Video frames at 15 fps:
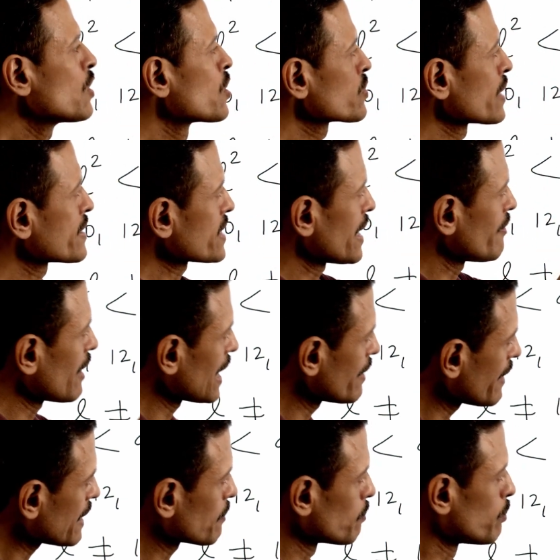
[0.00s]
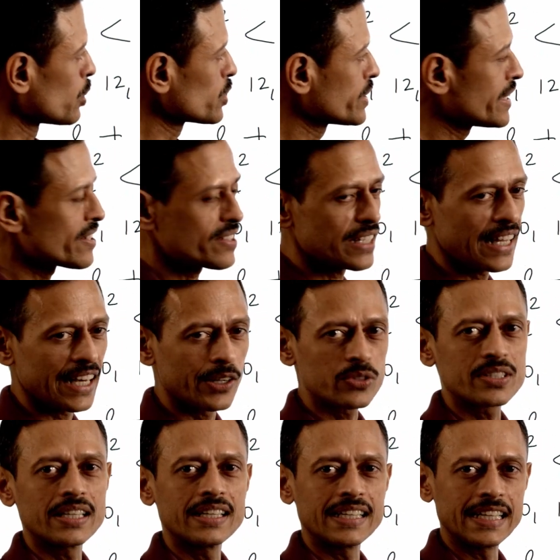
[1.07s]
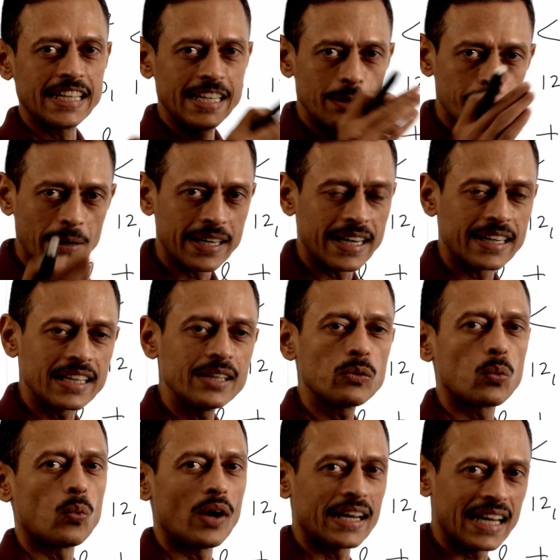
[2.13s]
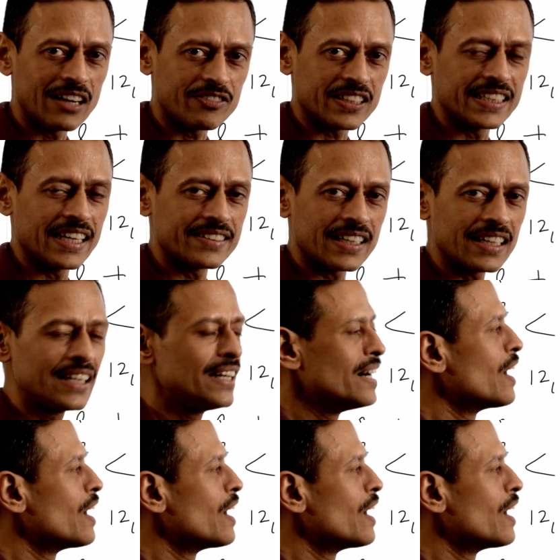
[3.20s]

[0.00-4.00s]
So let's evaluate both these scenarios independently, one after the other.